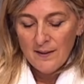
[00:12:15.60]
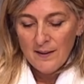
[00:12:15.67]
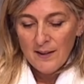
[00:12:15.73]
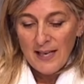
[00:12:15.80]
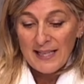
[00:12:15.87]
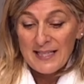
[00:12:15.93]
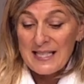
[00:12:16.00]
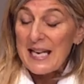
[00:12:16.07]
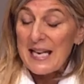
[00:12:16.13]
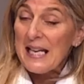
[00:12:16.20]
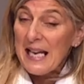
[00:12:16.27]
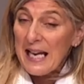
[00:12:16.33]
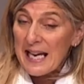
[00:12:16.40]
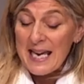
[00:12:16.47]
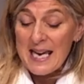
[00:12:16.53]
And
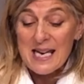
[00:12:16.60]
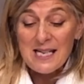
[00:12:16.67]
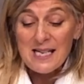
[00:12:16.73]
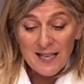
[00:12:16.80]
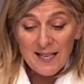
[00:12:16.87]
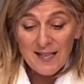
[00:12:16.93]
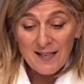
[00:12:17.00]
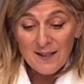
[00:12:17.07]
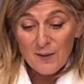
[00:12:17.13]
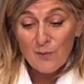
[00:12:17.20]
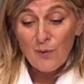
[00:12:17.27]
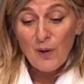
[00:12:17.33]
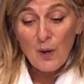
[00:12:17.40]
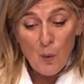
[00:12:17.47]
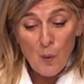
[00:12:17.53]
inner healing
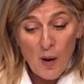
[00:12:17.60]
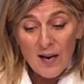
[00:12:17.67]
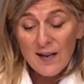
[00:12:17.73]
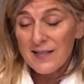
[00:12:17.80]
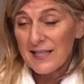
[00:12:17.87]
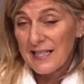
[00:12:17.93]
requires